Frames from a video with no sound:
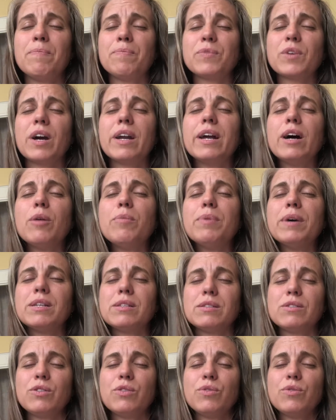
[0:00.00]
God, help
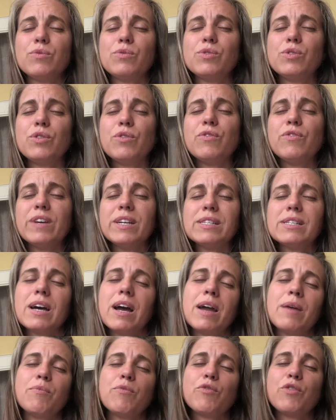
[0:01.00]
us to fit
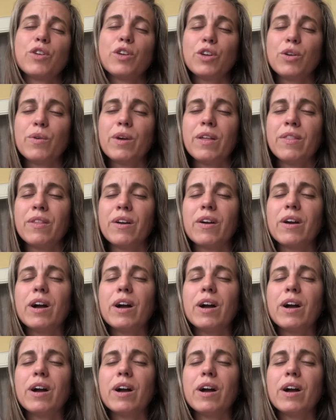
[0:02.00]
time for you in there.